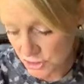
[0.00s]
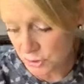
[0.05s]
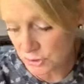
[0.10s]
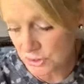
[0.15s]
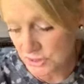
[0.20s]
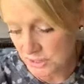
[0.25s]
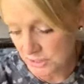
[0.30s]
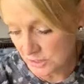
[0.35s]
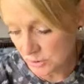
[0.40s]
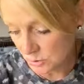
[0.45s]

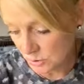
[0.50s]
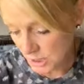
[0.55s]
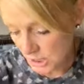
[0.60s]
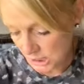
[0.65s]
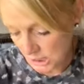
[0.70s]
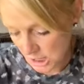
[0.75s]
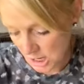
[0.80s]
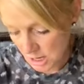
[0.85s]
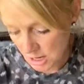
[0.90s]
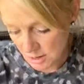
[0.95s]

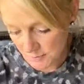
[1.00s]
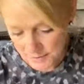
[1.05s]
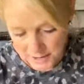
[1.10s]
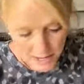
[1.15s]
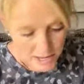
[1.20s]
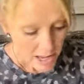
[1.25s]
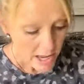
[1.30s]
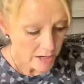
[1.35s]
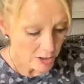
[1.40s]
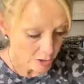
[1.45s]
essentialstencil.com,
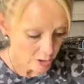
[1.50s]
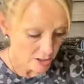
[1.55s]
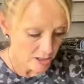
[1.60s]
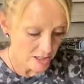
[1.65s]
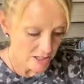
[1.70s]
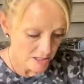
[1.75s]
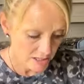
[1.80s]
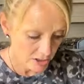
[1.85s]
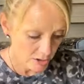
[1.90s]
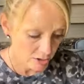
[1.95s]
and you
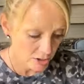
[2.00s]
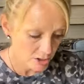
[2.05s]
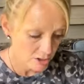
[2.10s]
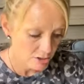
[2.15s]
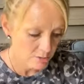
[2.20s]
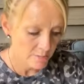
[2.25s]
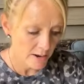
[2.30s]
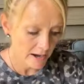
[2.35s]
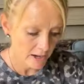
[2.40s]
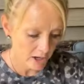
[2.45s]
can still
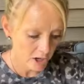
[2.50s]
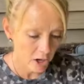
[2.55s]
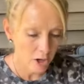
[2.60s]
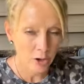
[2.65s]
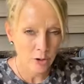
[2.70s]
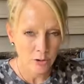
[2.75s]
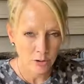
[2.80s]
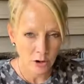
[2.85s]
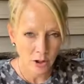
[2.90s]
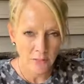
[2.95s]
use my
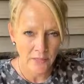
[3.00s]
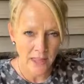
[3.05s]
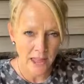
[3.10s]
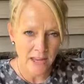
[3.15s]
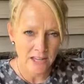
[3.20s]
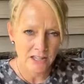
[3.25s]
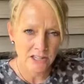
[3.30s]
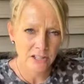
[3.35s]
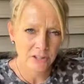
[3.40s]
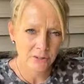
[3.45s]
code on
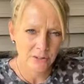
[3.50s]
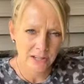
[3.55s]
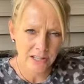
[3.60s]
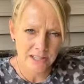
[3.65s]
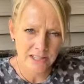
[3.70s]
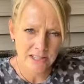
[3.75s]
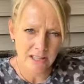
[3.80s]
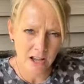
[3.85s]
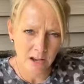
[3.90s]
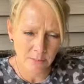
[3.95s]
that too. And
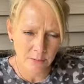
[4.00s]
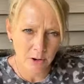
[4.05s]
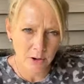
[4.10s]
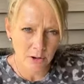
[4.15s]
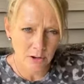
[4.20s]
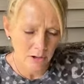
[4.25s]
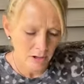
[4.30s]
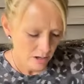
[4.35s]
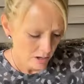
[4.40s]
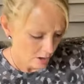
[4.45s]
it's, um,